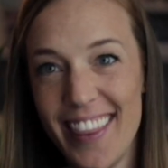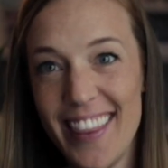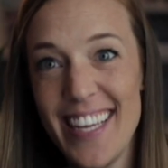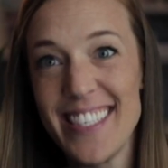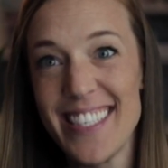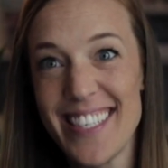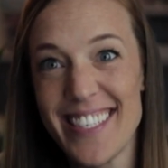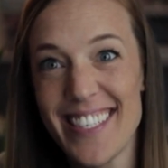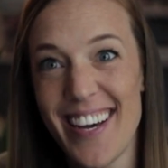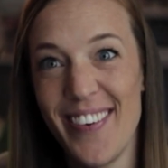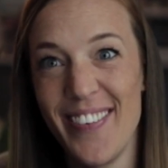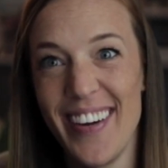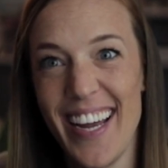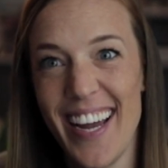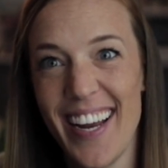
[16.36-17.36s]
This is
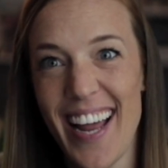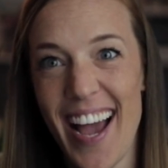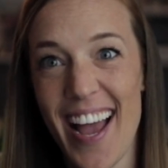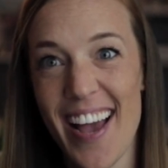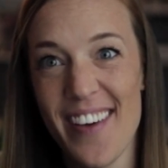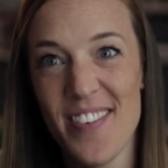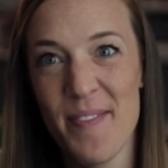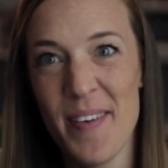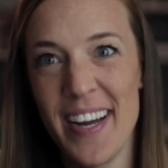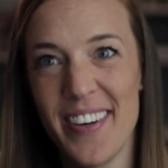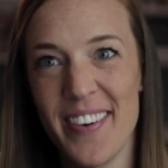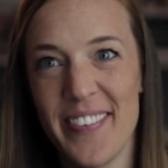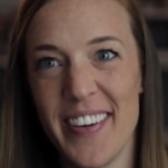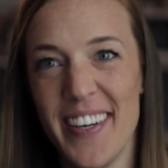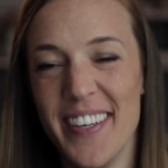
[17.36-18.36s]
so weird. I have a
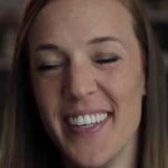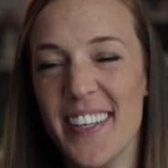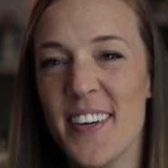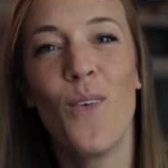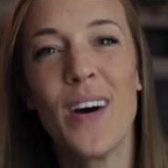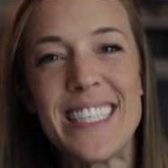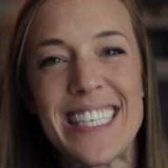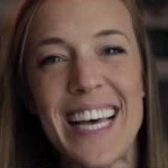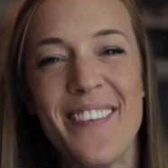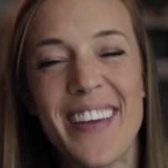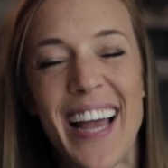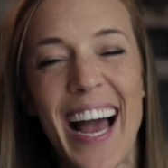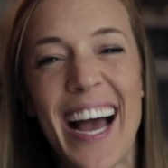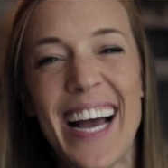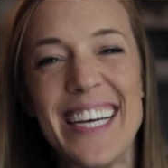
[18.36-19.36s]
microphone. What's up,
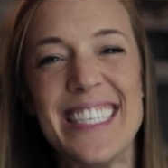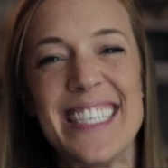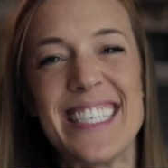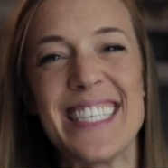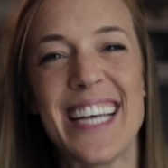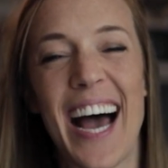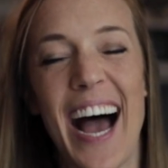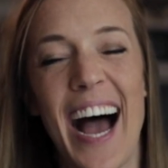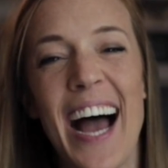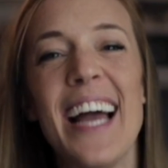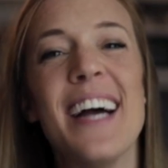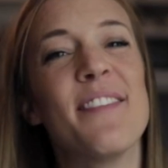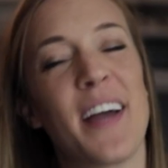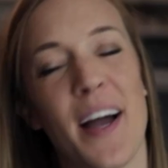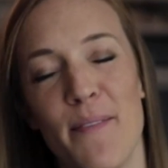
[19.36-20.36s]
guys? I
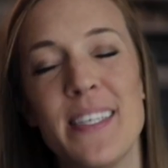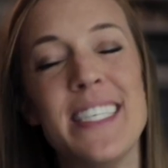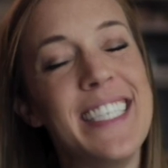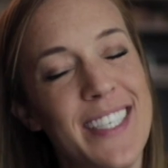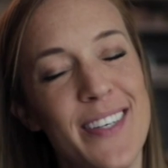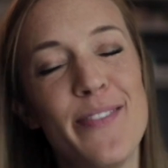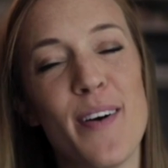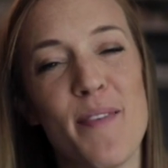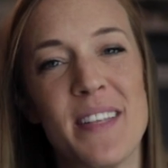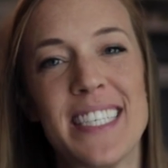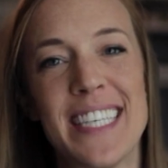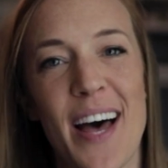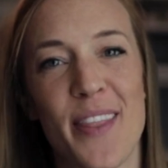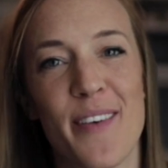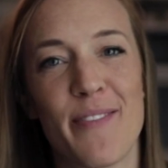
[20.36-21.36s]
am coming to you from the
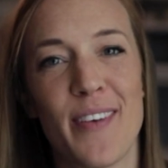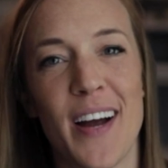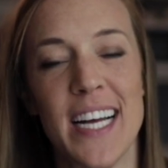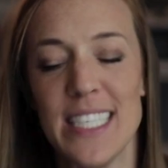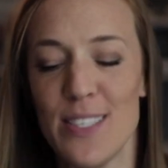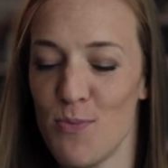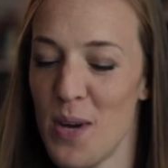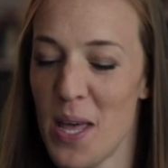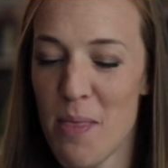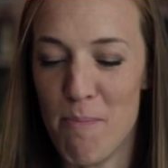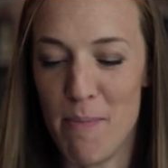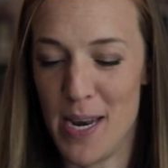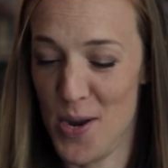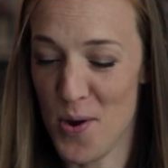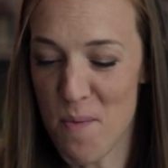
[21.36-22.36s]
south of France with
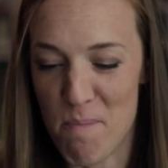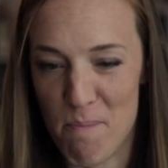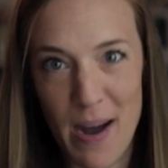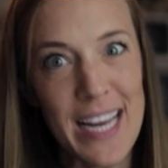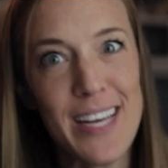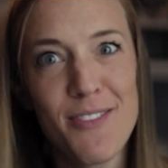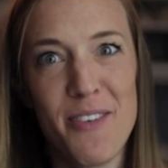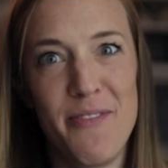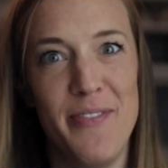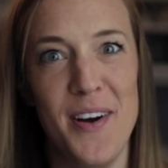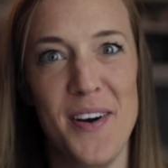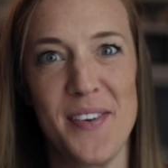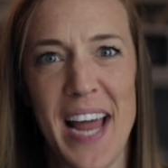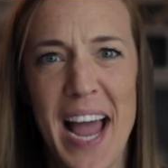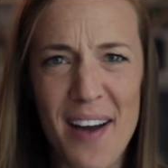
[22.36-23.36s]
my new
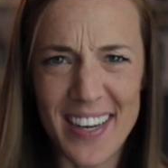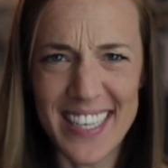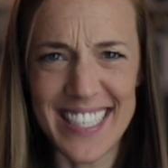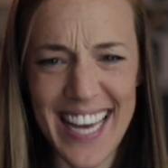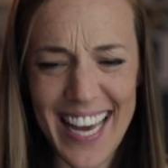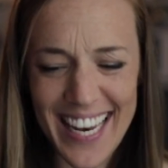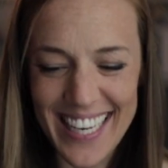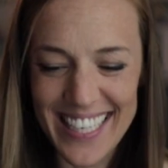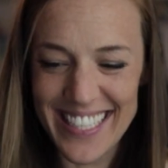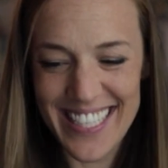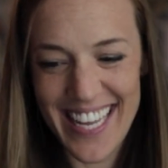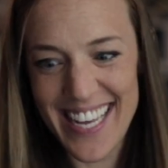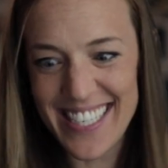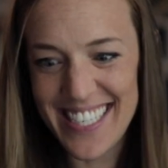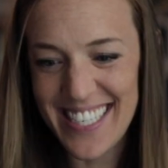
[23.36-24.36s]
microphone. How exciting is
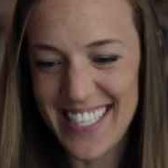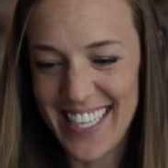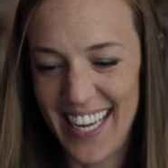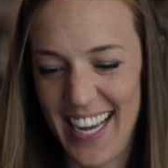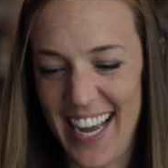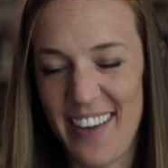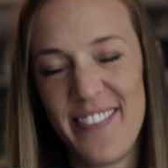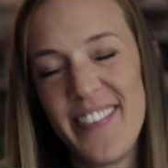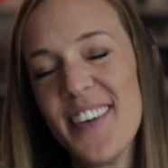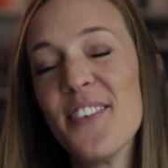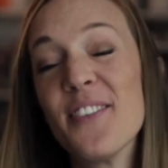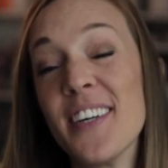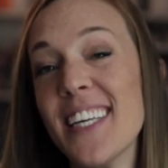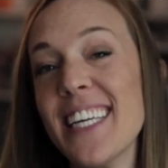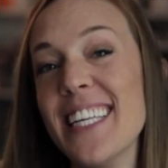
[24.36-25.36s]
this? I feel
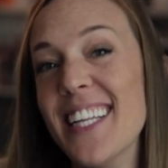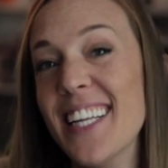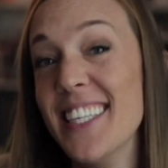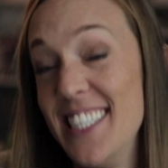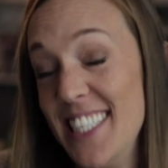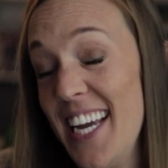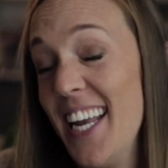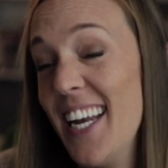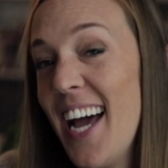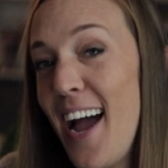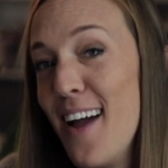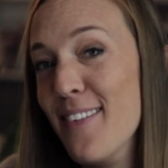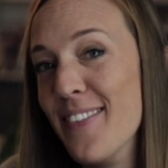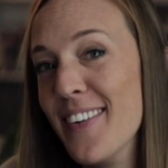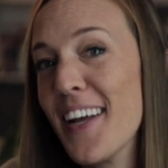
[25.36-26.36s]
really legit.
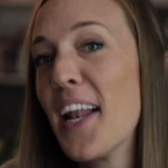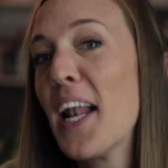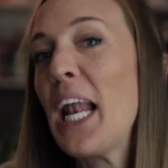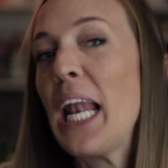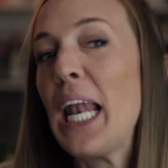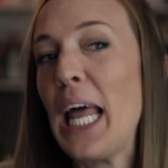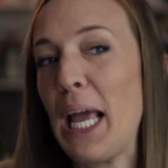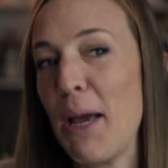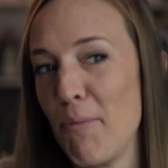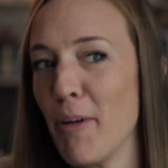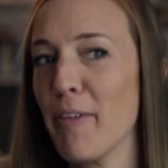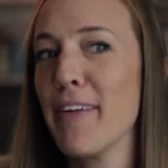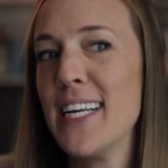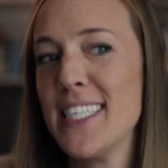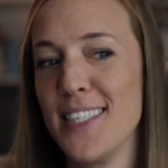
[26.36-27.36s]
I feel like a
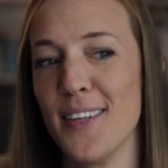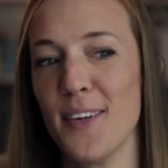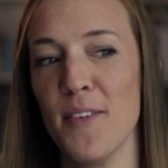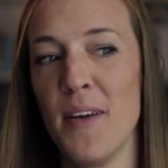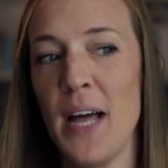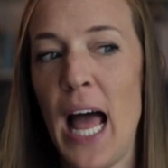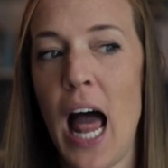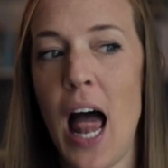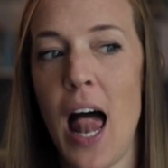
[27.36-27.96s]
professional.